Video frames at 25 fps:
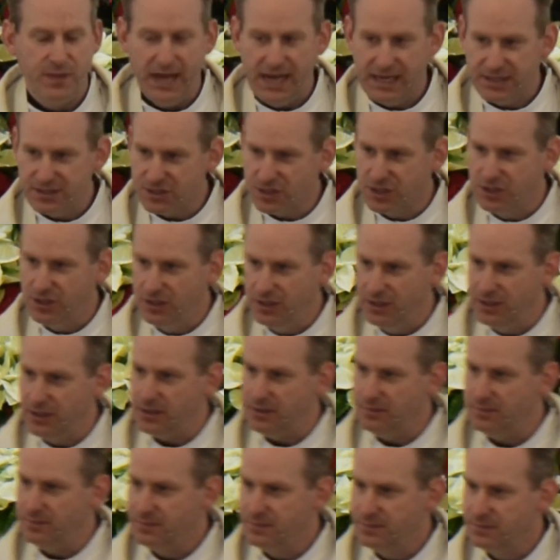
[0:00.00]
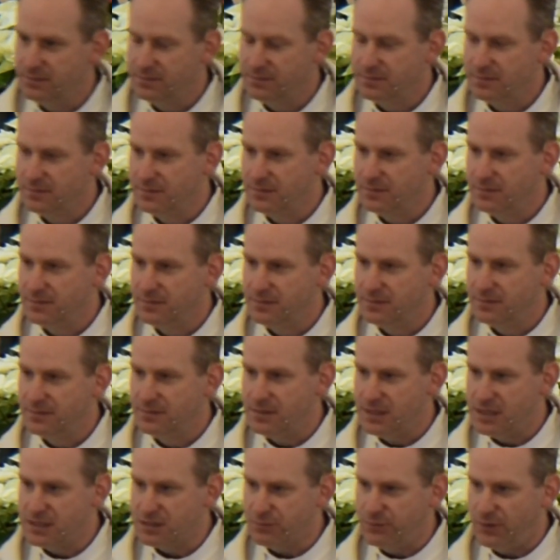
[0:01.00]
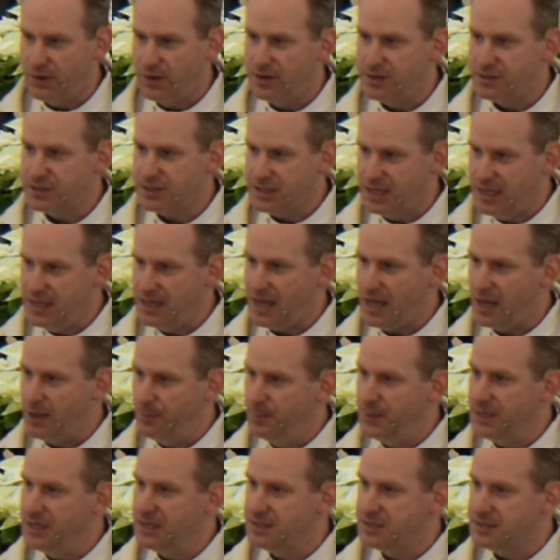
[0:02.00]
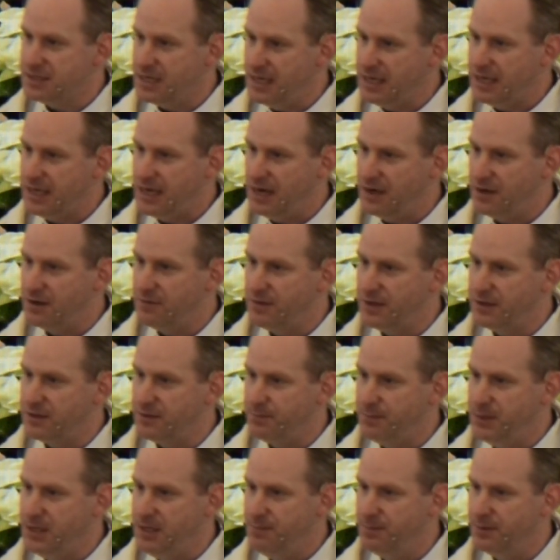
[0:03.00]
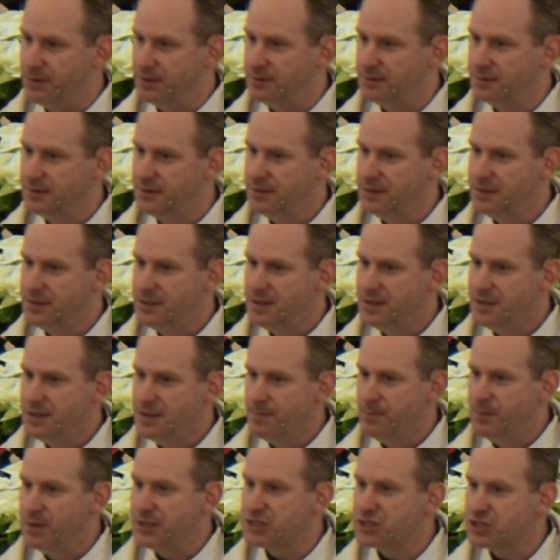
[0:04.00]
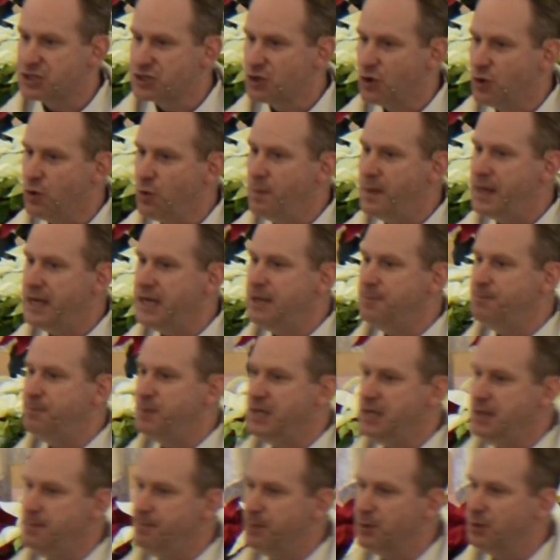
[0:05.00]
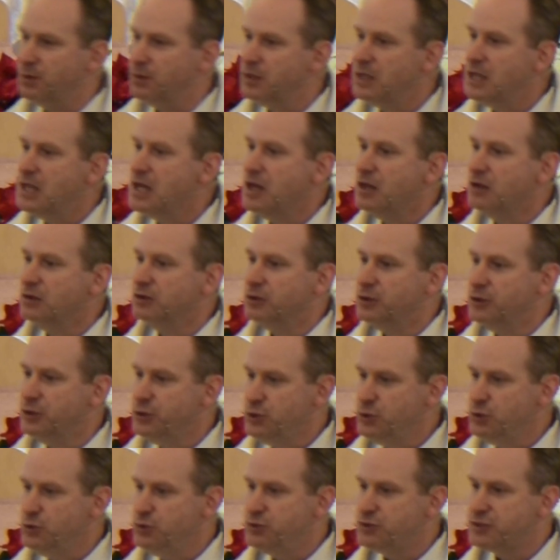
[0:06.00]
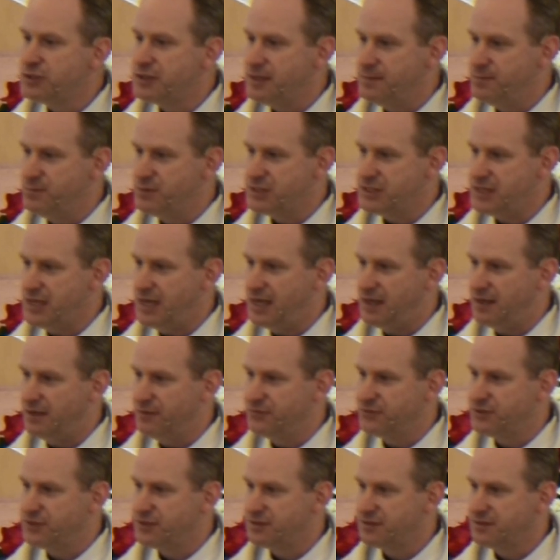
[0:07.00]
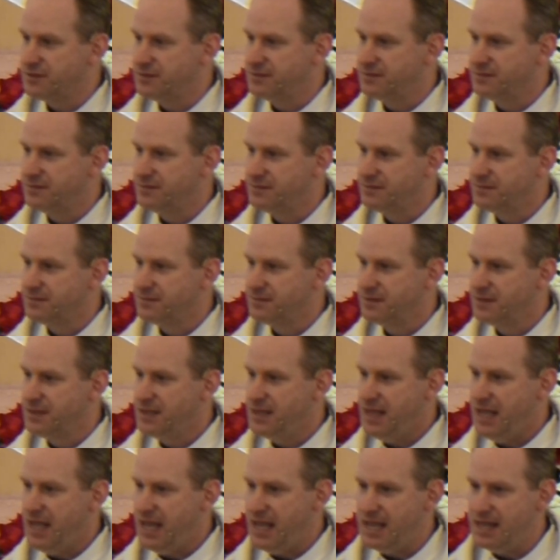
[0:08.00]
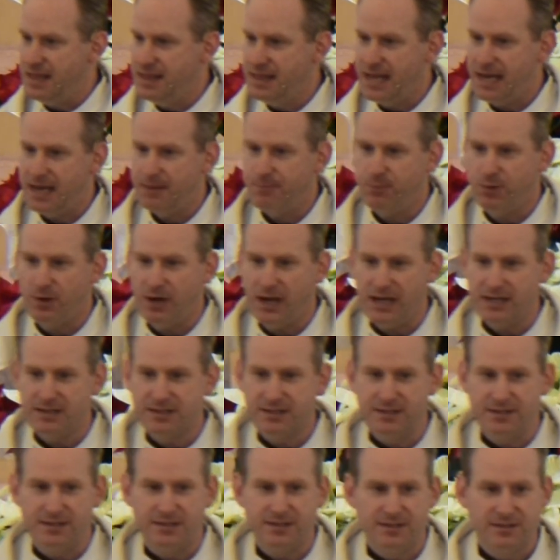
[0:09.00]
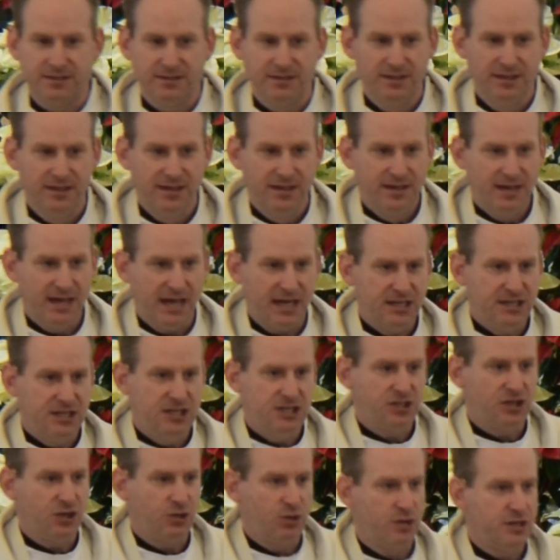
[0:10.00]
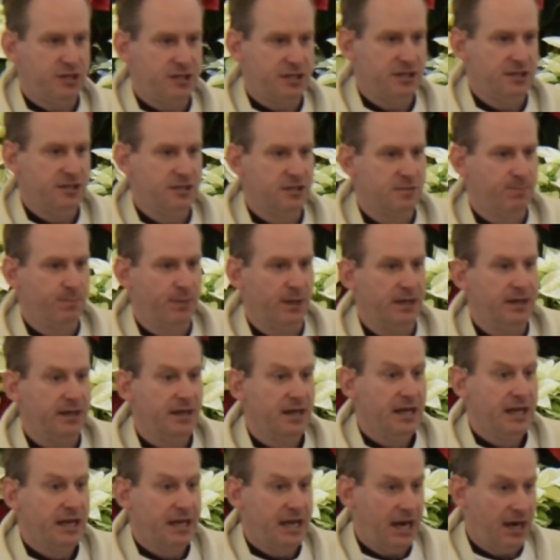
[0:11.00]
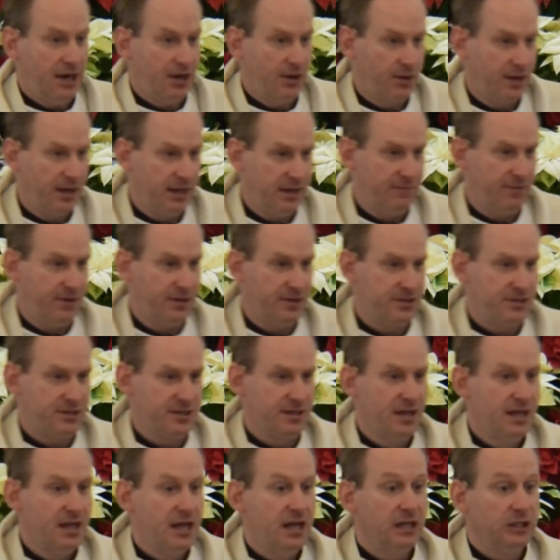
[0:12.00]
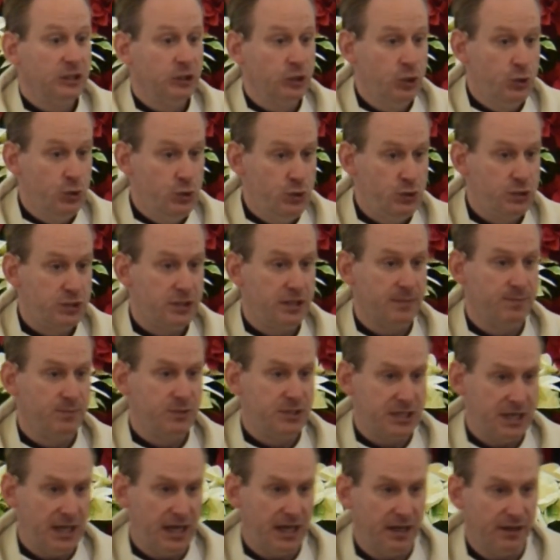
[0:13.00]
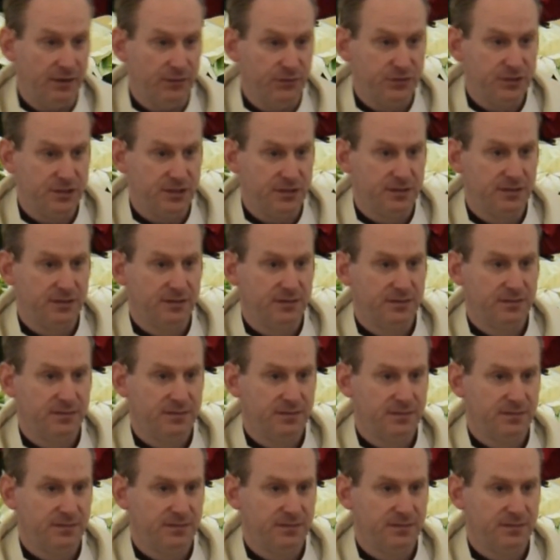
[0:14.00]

That's good as far as helping to take care of other people. But so many people lose themselves in that process. Not just Christians, but caregivers lose themselves.